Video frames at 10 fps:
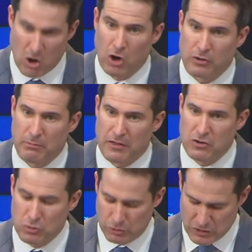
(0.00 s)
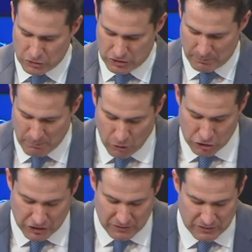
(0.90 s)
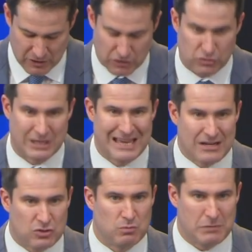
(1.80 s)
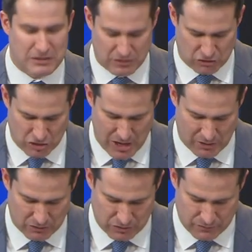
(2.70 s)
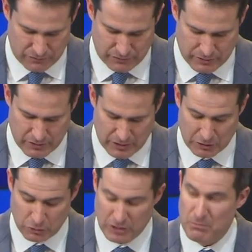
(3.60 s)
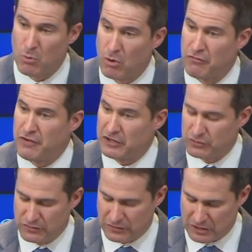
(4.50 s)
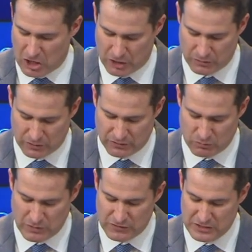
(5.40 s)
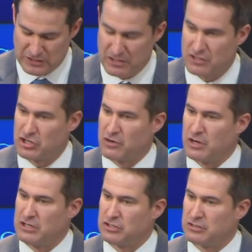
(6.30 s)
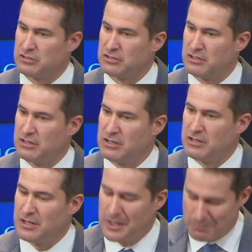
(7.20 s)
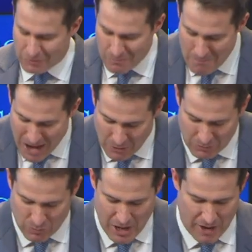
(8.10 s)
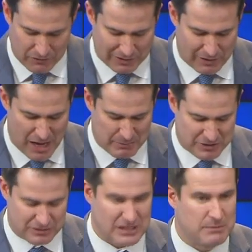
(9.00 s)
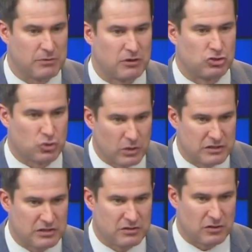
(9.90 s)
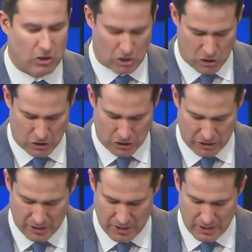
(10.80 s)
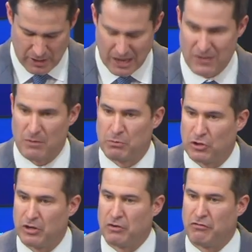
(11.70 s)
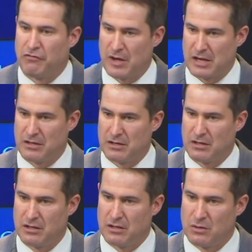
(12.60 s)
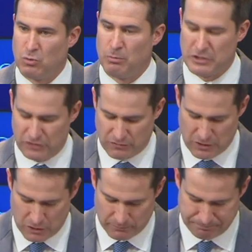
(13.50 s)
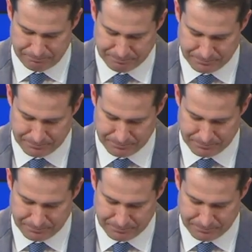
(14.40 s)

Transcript: I'm heartened by the new leadership emerging in this country to meet this challenge, including more veterans in Congress than we've seen in a generation but the mountain we have to climb is steep, the choices are hard, and the political fight will be severe.